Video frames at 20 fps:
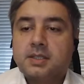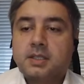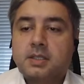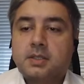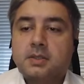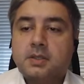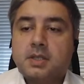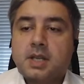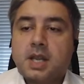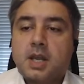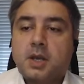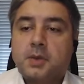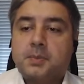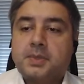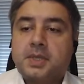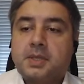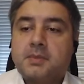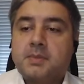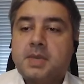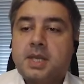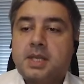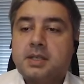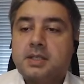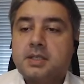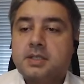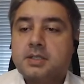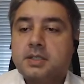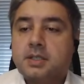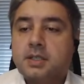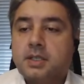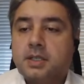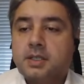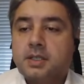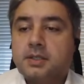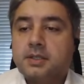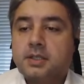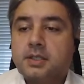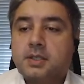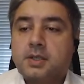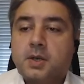that could help them manage
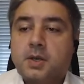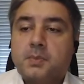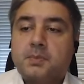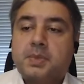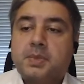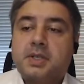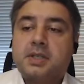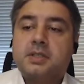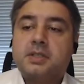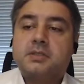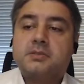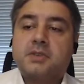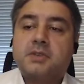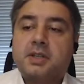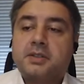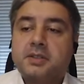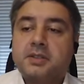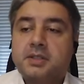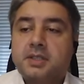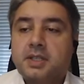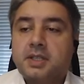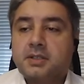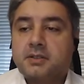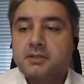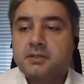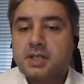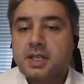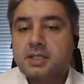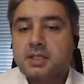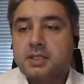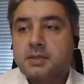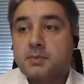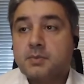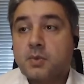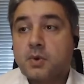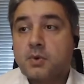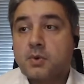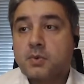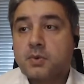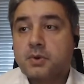their companies rather than creating
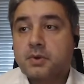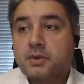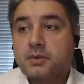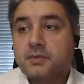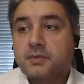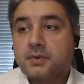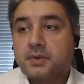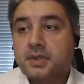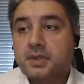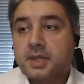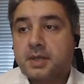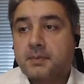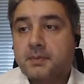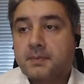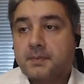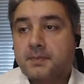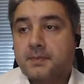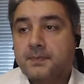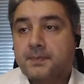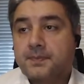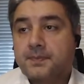more work for them.